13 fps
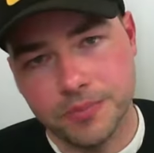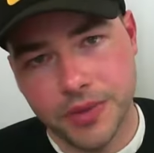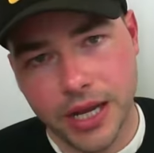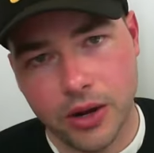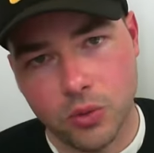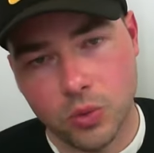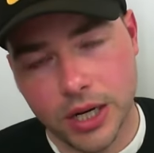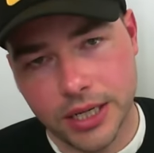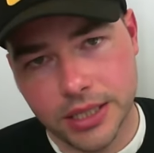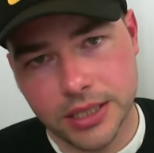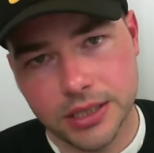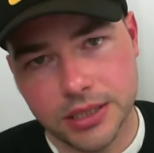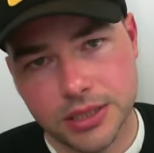Now, what I
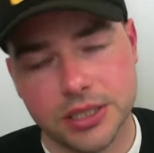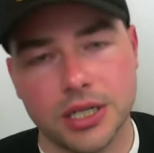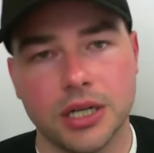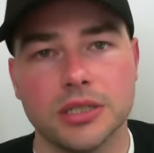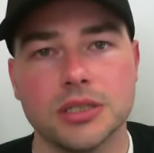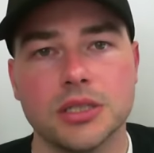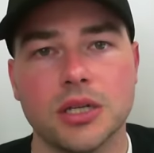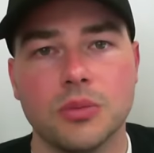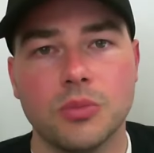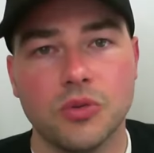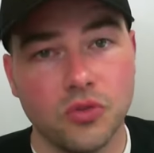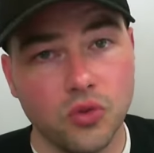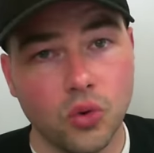didn't discuss
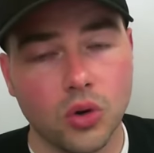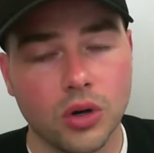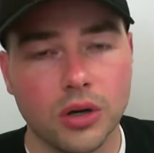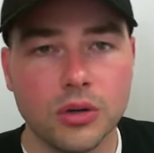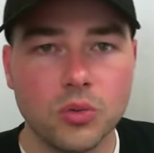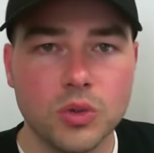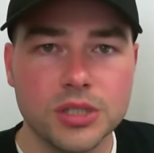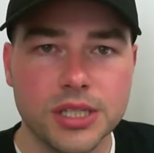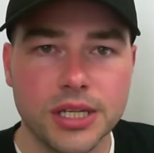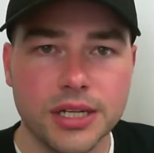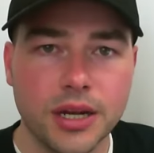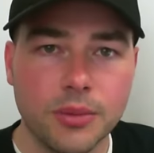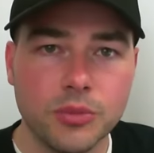before was
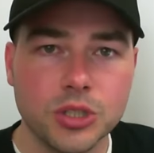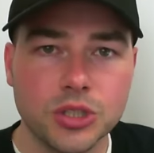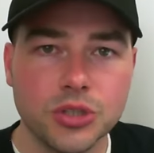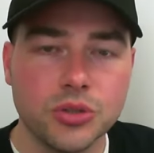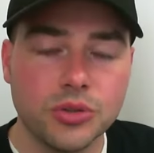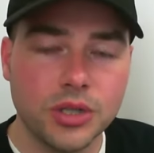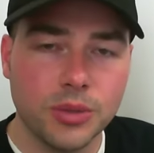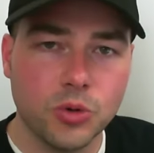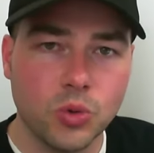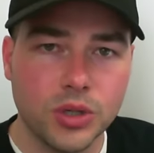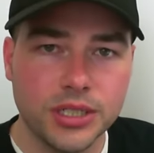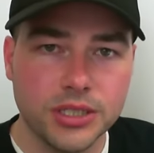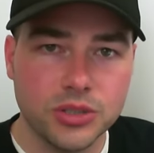that number two and number
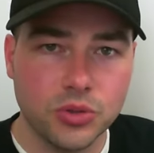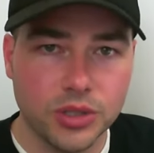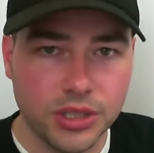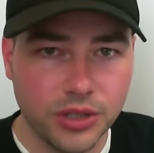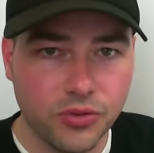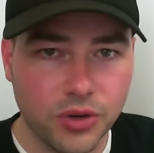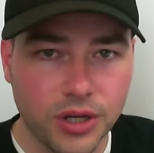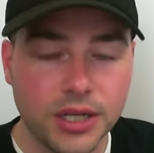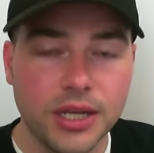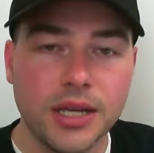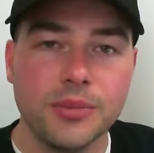one diesel are different